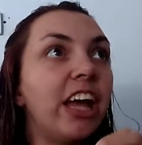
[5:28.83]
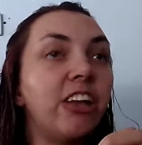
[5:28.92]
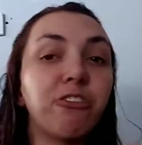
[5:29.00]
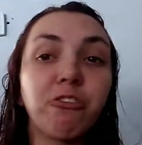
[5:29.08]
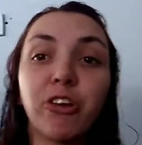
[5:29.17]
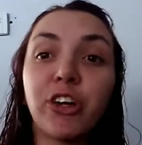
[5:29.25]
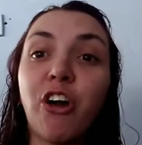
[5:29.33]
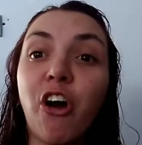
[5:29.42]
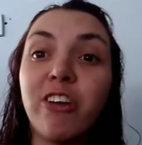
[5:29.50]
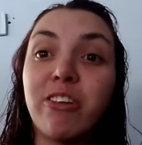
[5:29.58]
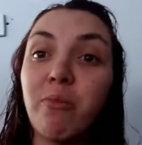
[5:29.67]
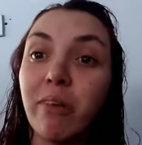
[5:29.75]
it's really
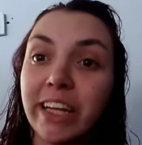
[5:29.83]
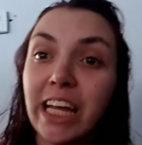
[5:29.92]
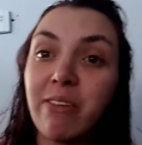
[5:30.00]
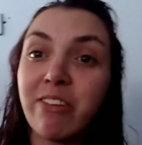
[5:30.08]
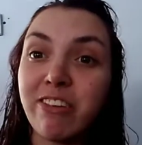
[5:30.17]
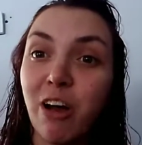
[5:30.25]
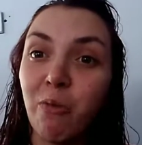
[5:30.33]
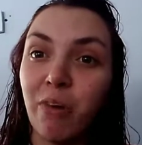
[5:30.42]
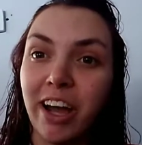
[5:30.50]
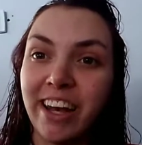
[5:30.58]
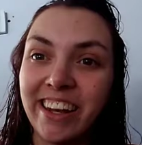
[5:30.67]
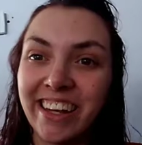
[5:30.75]
hard to believe
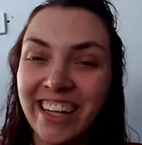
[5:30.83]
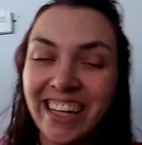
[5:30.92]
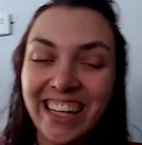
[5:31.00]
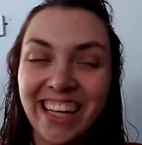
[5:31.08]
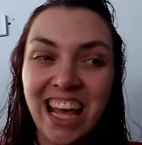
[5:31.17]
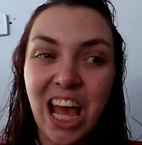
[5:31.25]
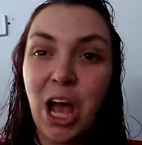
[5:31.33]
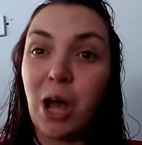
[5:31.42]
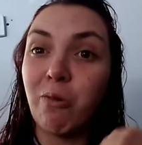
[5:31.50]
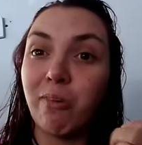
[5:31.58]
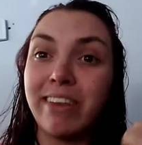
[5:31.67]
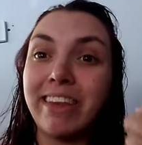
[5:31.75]
someone
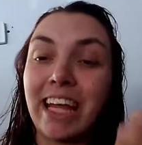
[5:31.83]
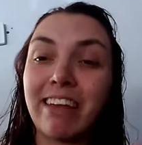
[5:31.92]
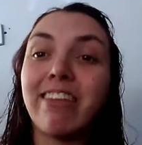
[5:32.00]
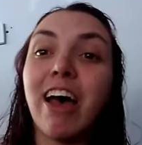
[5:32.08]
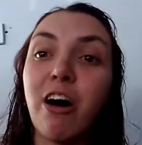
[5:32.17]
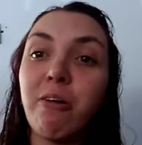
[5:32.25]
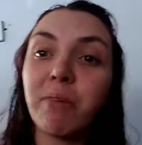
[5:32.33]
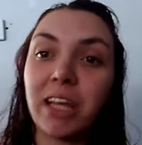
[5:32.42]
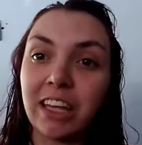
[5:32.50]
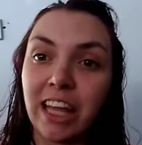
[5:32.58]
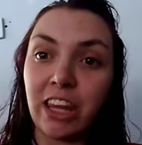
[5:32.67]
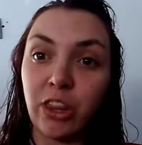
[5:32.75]
when they tell
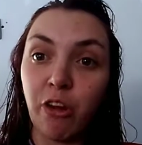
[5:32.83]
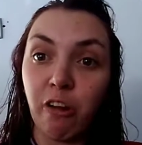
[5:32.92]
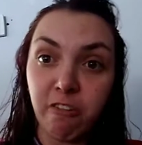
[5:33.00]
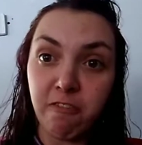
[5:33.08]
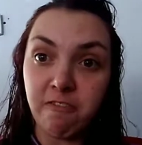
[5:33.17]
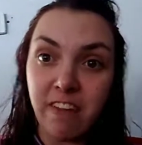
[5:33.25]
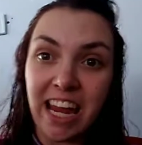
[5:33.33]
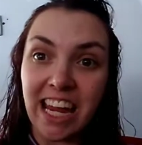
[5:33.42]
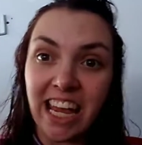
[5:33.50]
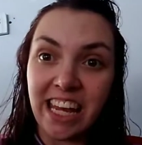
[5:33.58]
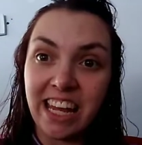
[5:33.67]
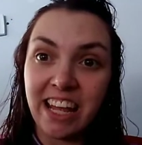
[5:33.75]
me that they're a
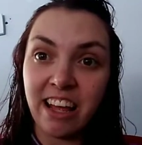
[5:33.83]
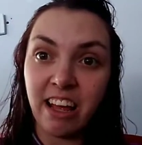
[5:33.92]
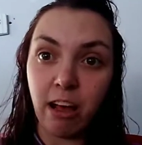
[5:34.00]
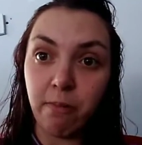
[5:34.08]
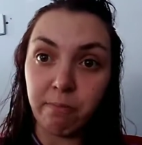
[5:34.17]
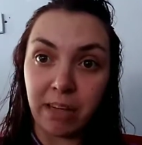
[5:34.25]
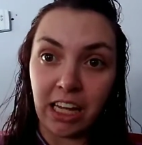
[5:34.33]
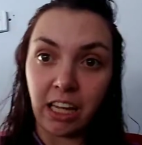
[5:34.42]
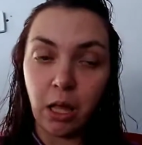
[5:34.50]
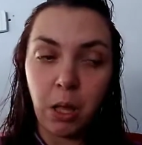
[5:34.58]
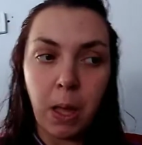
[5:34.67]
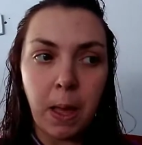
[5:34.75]
fan of
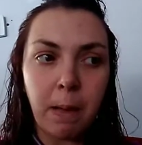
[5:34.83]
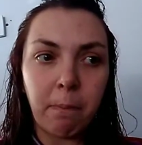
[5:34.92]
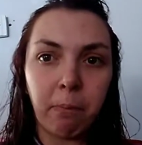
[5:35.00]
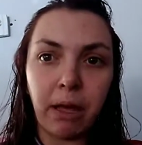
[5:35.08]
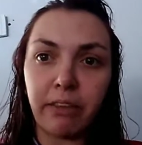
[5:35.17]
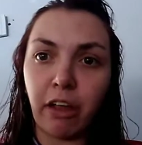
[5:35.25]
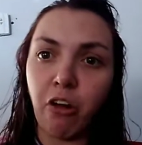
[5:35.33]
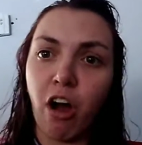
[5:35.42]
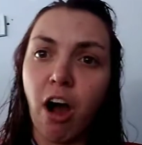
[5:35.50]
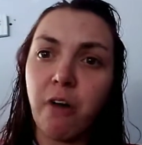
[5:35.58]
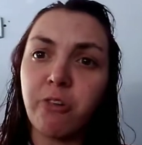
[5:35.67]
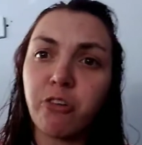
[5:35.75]
me, but they're
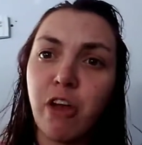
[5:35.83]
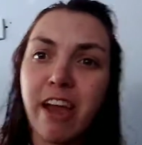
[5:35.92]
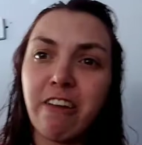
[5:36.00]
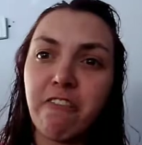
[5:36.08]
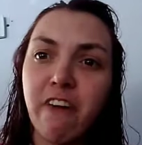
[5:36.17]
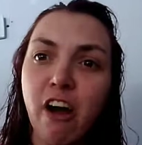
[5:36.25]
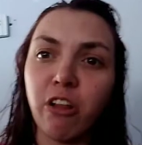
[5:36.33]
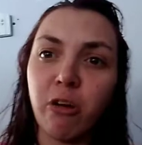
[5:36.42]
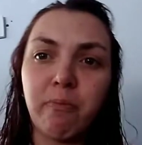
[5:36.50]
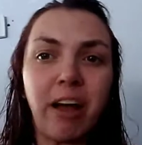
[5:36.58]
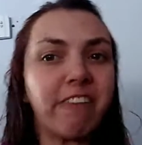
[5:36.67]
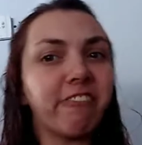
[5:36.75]
also trying to
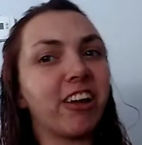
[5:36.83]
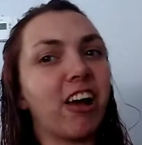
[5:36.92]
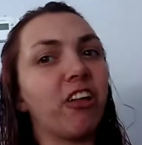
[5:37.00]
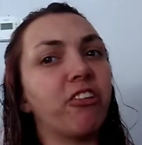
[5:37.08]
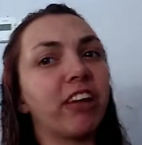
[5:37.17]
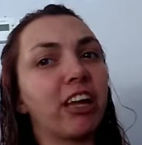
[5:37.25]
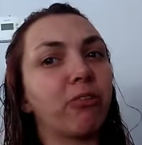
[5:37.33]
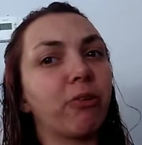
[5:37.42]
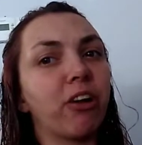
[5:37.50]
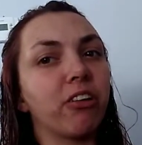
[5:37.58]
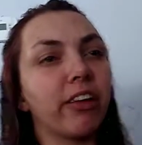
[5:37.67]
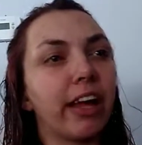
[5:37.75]
follow my fiance as
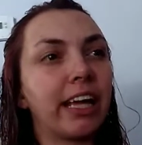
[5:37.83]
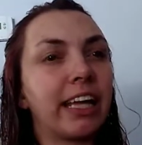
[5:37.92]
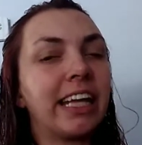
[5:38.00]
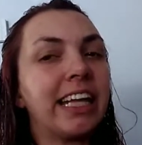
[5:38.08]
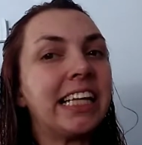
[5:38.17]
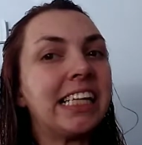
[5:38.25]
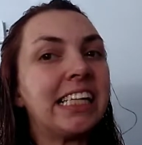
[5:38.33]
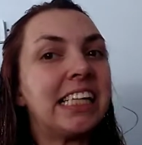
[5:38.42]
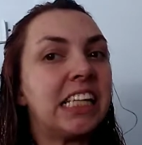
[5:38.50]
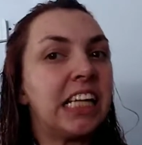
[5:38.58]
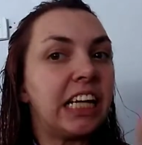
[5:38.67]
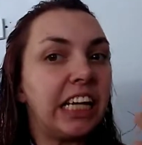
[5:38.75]
well. Like
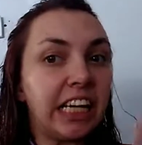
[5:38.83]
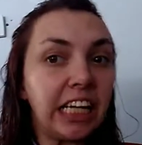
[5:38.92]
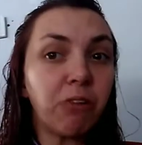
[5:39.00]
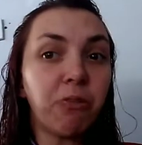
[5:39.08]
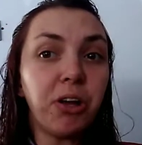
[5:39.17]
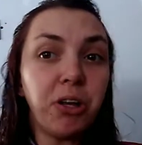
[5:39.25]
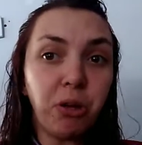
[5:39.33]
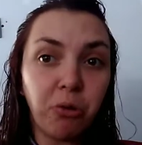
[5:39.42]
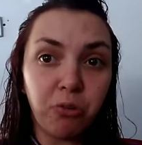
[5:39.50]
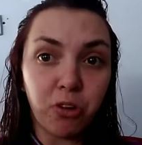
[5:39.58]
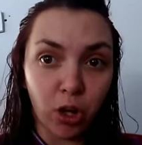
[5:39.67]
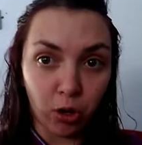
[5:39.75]

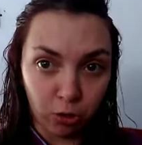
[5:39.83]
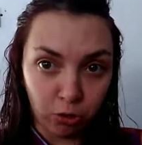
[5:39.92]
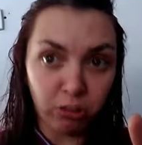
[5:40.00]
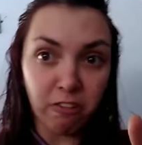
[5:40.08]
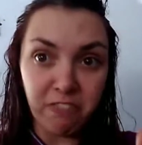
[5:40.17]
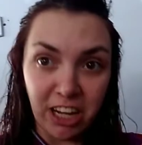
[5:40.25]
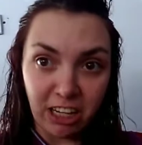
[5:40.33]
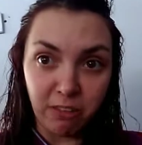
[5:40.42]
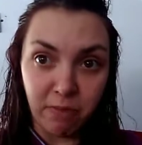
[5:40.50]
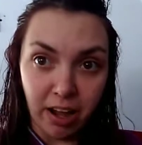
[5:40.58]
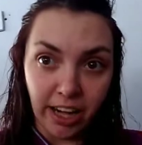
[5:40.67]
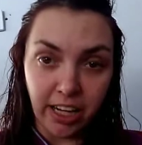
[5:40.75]
anyone who's a fan
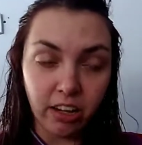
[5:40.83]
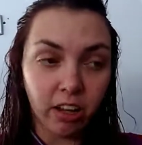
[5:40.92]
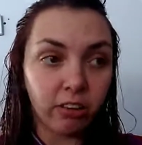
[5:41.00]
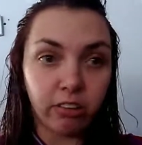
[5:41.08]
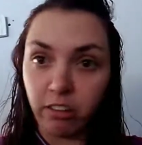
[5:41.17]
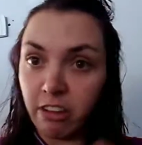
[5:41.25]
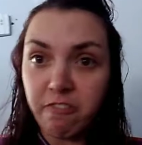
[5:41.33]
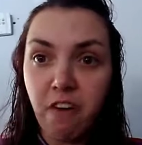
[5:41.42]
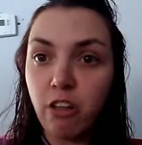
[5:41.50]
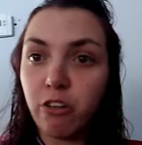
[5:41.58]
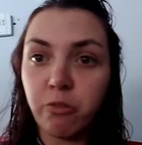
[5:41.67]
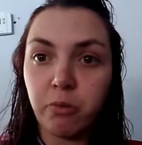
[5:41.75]
of mine doesn't
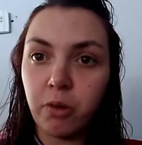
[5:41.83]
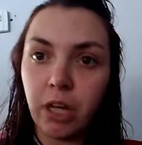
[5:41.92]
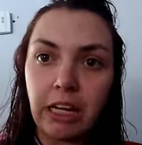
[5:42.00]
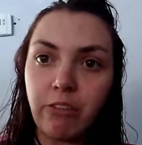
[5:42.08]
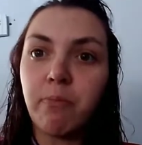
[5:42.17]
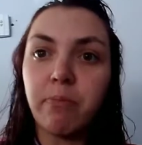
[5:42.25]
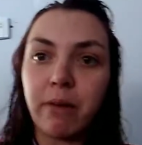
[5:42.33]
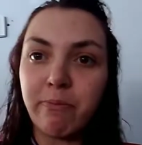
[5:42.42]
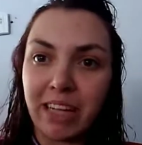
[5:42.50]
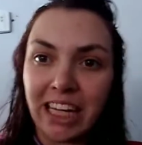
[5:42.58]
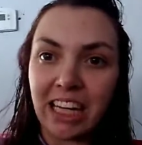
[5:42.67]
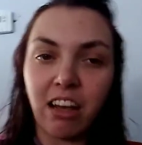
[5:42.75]
follow anyone but
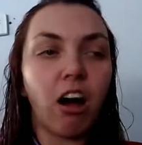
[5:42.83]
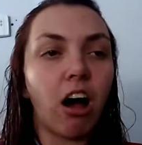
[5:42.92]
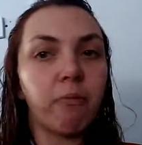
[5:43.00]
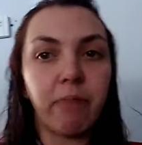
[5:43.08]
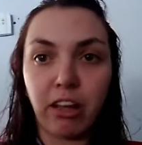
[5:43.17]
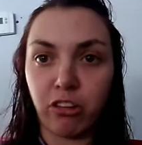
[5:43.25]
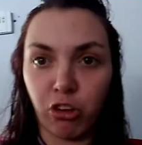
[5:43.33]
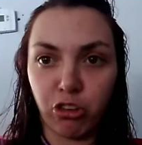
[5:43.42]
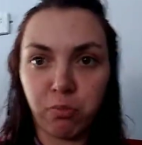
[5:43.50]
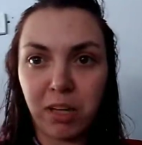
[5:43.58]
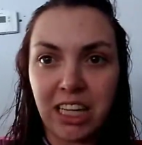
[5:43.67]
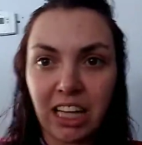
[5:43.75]
me on my
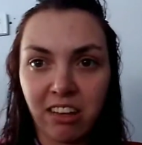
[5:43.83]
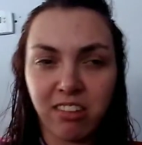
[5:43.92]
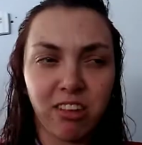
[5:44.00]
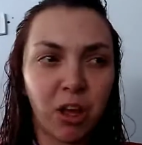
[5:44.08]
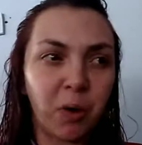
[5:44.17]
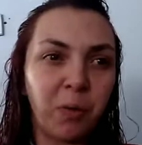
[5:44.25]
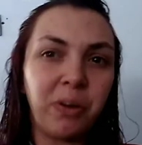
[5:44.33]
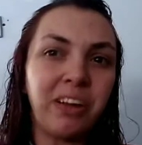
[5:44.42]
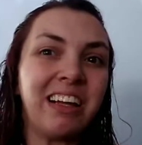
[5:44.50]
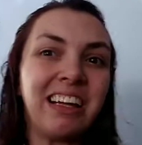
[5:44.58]
social media. So